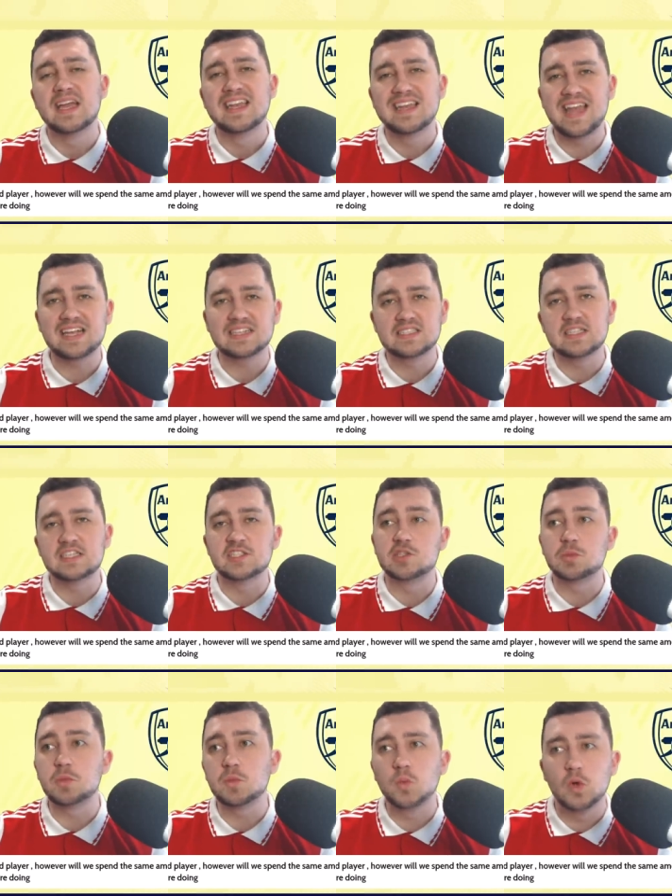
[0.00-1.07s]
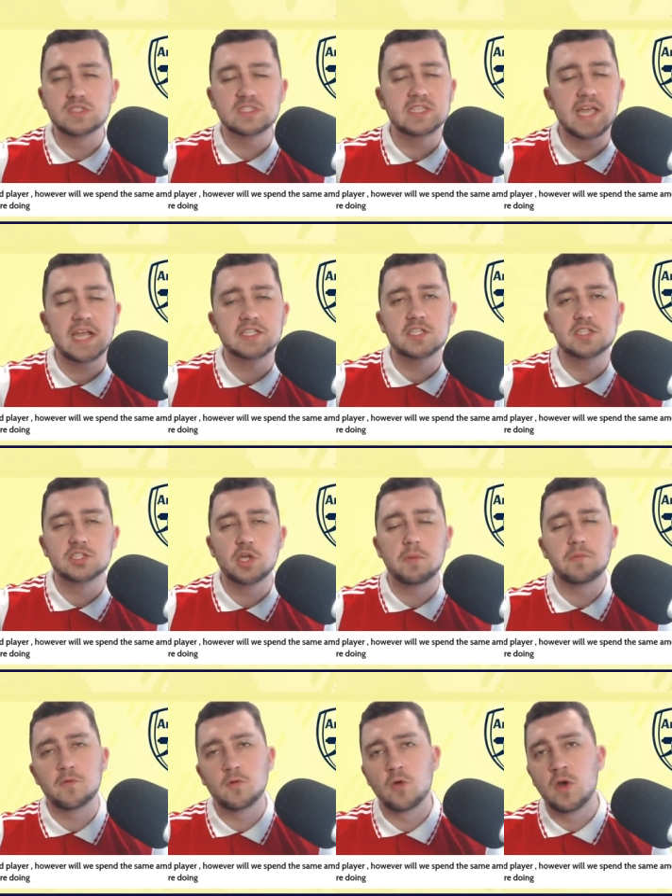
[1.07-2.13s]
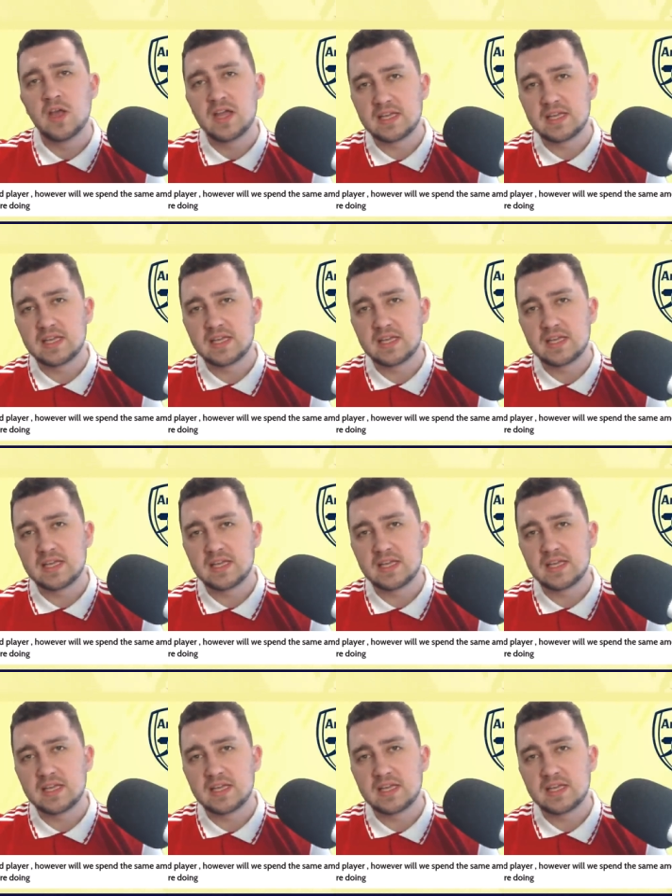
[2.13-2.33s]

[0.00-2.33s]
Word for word: next season. Do we want to get into the top four?